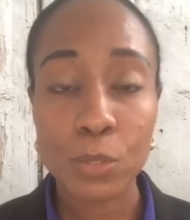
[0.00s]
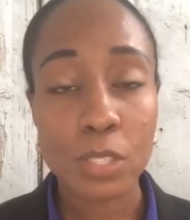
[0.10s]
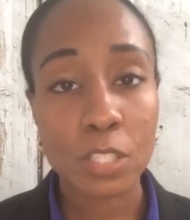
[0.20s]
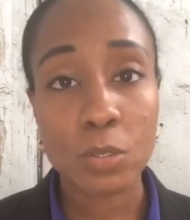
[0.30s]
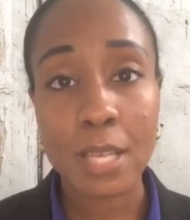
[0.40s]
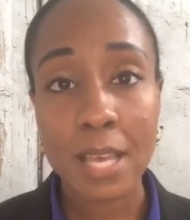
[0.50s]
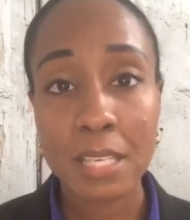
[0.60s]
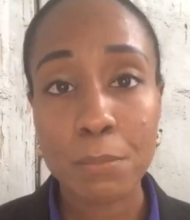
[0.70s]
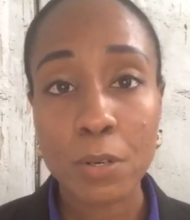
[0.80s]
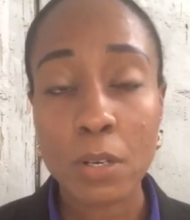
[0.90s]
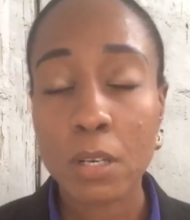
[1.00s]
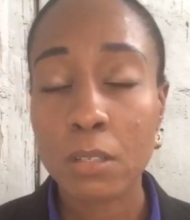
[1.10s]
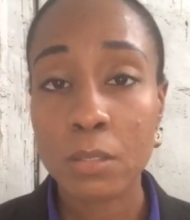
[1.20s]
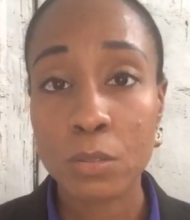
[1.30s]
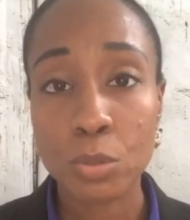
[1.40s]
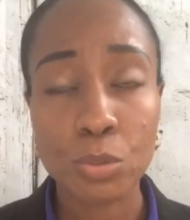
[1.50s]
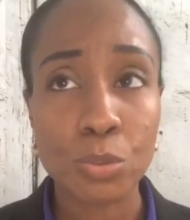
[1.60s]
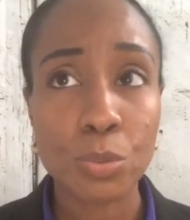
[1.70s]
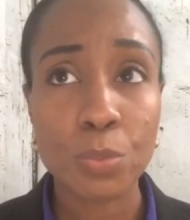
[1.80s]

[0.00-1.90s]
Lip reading: send you that ebook through,